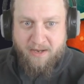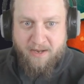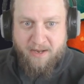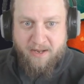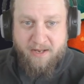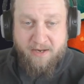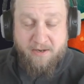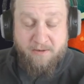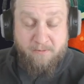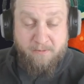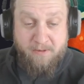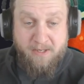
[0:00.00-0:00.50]

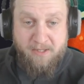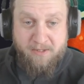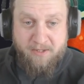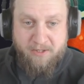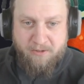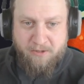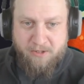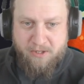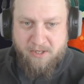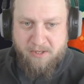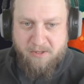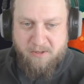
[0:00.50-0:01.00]
in a real
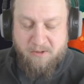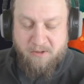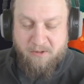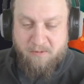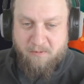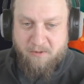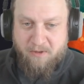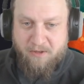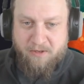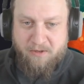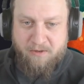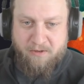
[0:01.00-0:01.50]
social
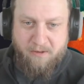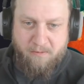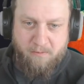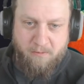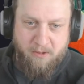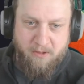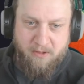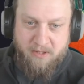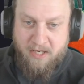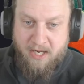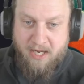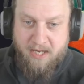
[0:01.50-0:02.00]
network, you don't
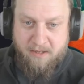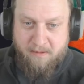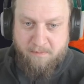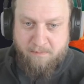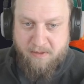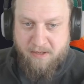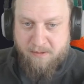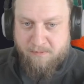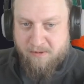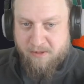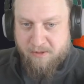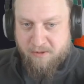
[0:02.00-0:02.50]
want other
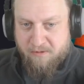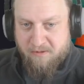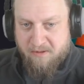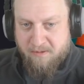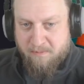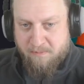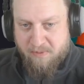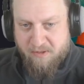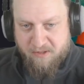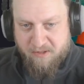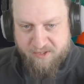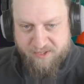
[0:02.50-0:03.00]
people to
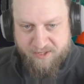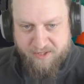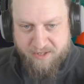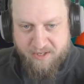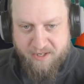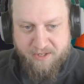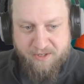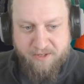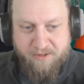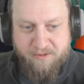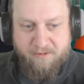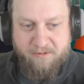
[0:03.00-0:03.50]

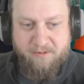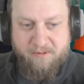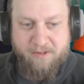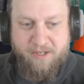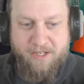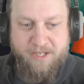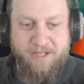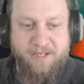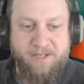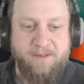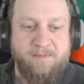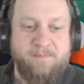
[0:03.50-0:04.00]
impersonate you,
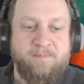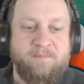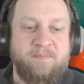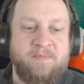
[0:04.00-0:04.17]
right?